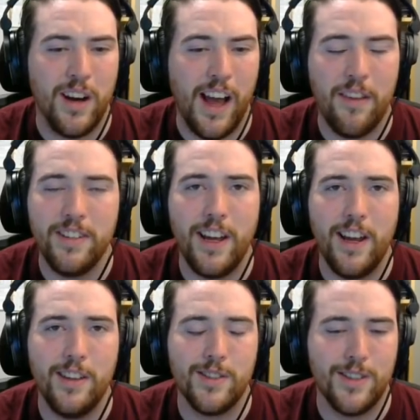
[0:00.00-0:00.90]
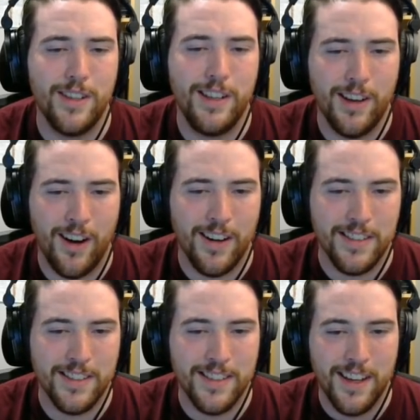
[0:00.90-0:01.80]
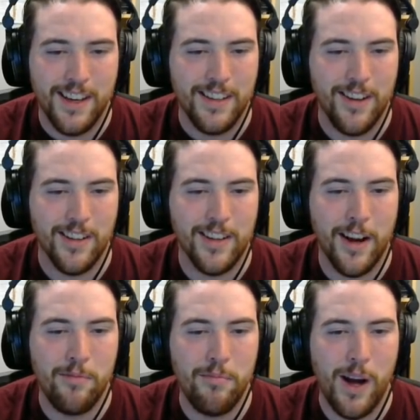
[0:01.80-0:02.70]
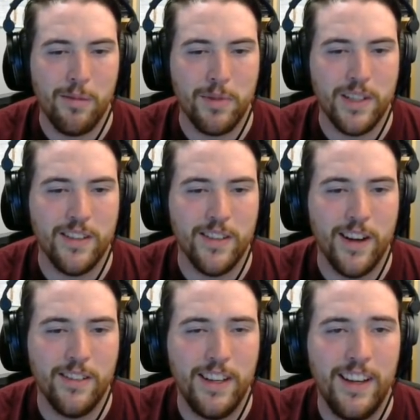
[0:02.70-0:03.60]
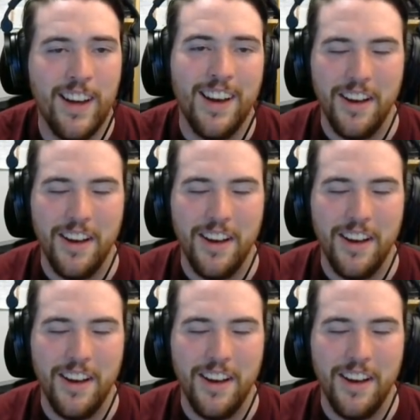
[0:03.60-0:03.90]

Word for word: I haven't aged in eons. Not that I mind particularly.